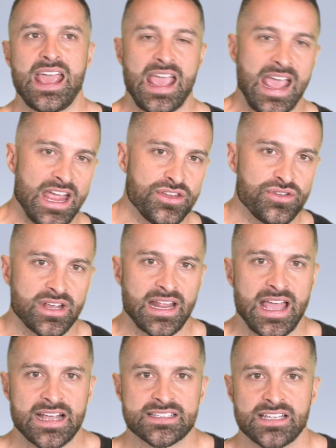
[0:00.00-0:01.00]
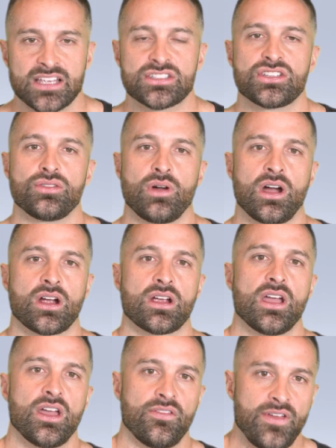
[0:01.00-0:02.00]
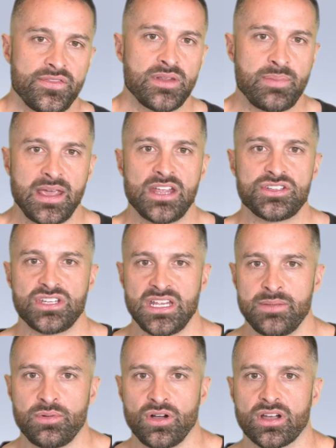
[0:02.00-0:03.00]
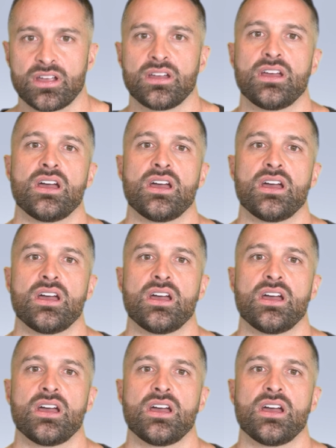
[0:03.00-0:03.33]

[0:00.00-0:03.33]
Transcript: and you get access to our 50-page ebook,